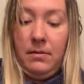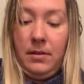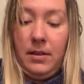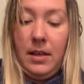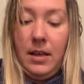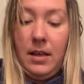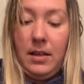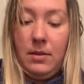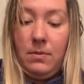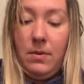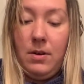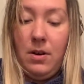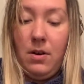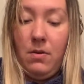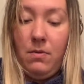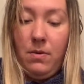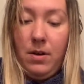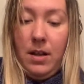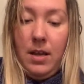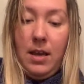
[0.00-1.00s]
because we
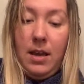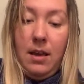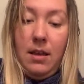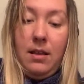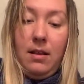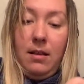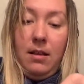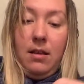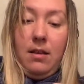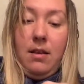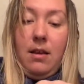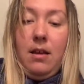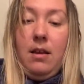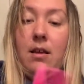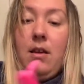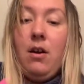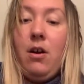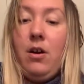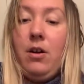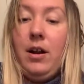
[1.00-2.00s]
don't wanna get our